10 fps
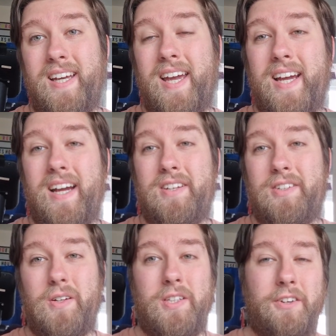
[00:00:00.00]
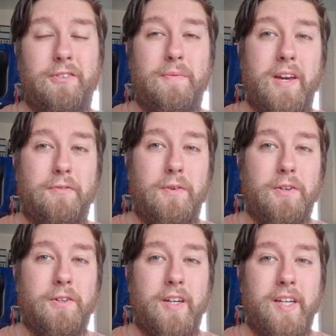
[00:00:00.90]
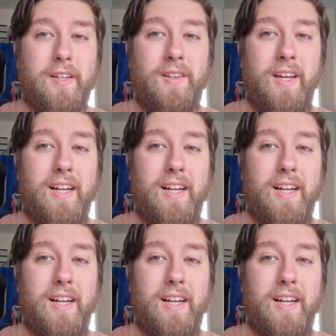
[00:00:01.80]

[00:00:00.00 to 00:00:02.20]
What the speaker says: Hey guys, George here from the F1 Chronicle,